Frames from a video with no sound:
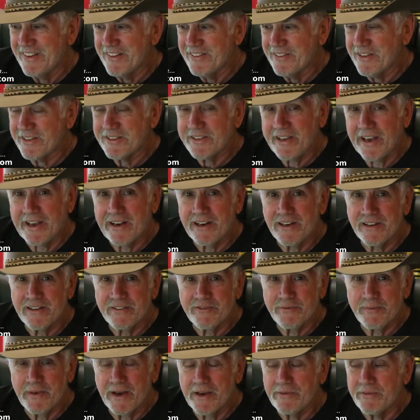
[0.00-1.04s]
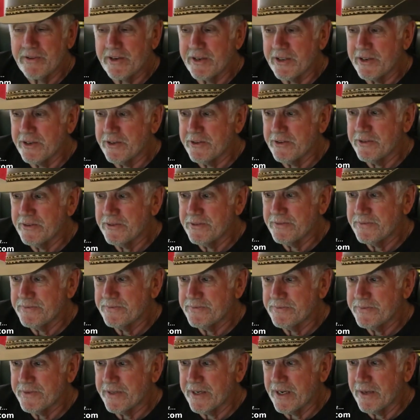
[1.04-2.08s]
the title of my video
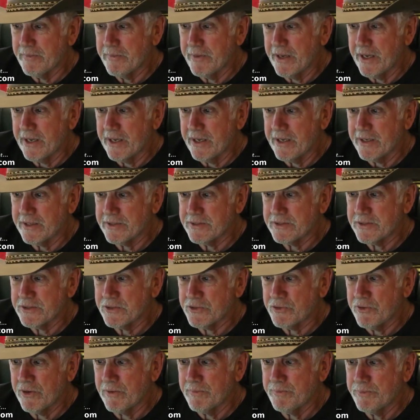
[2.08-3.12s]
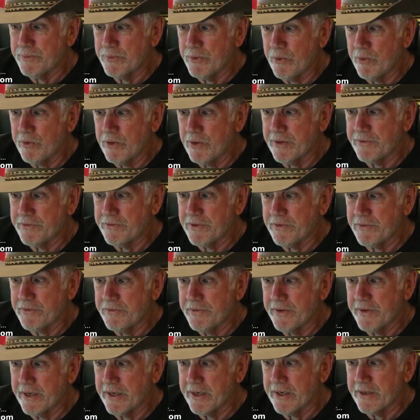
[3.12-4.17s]
that I'm making is Trump Won't Lift a
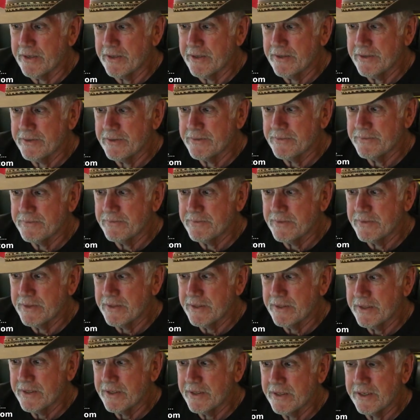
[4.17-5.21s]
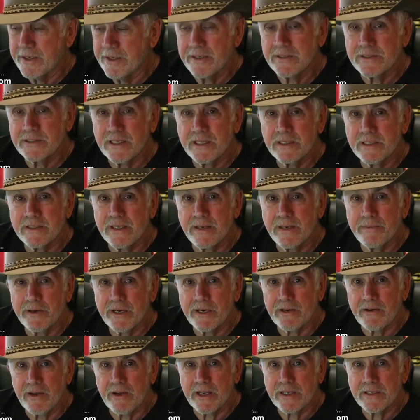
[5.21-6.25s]
Figure. He's a
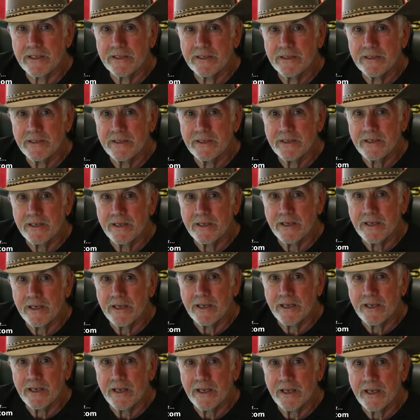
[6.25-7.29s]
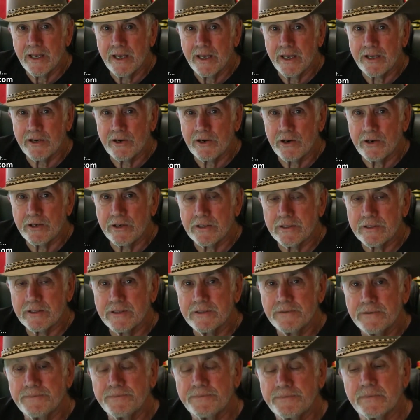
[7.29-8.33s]
Democrat at heart.
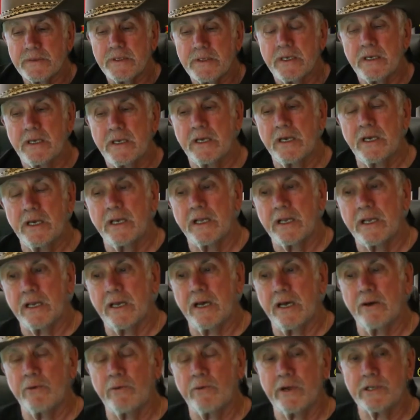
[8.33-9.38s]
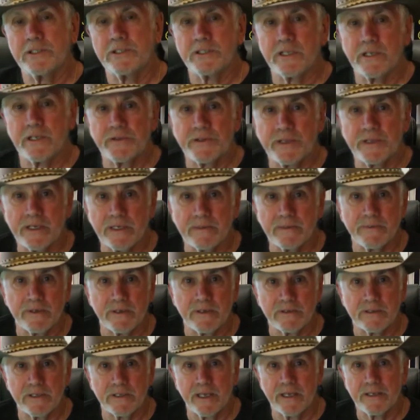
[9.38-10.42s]
Now I want you to think
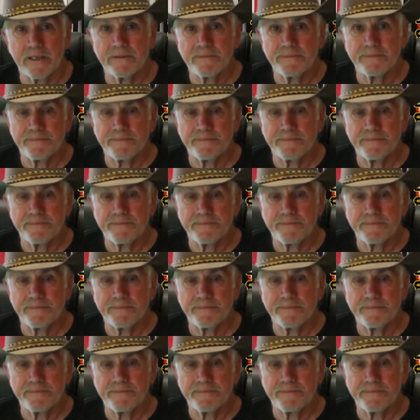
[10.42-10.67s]
about that.